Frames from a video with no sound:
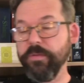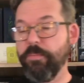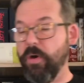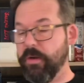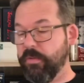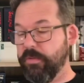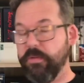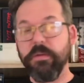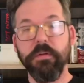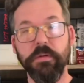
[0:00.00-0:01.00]
books,
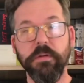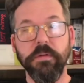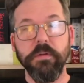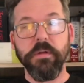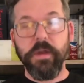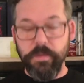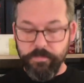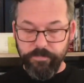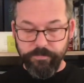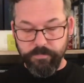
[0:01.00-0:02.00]
um,
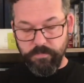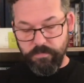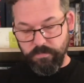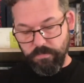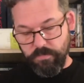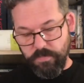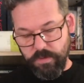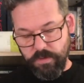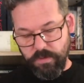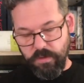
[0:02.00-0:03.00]

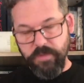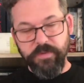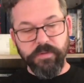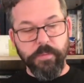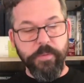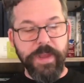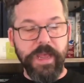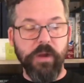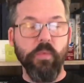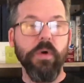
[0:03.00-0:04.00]
Invisible Man
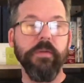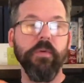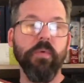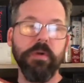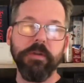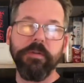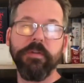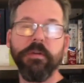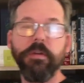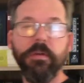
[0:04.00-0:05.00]
and War of the Worlds,
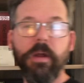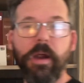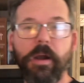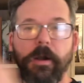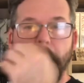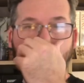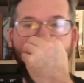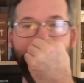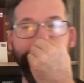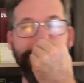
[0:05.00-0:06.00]
are
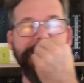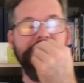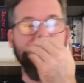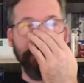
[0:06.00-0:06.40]
pending.